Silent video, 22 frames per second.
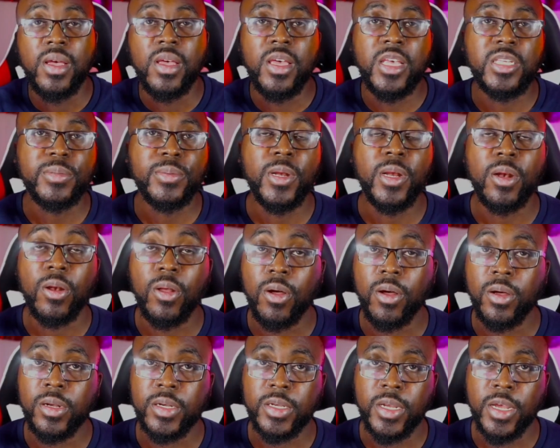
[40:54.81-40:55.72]
It's been a
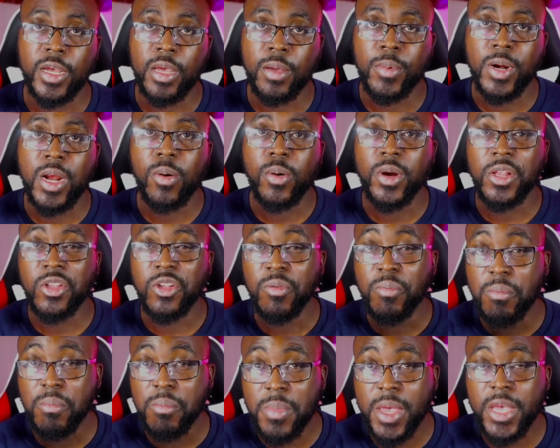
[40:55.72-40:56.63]
long day, but I wanted to
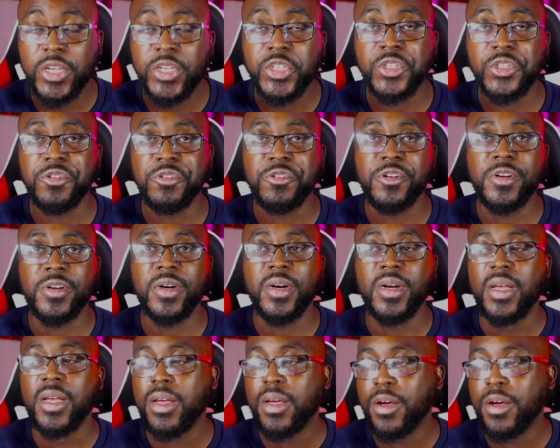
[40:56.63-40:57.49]
make sure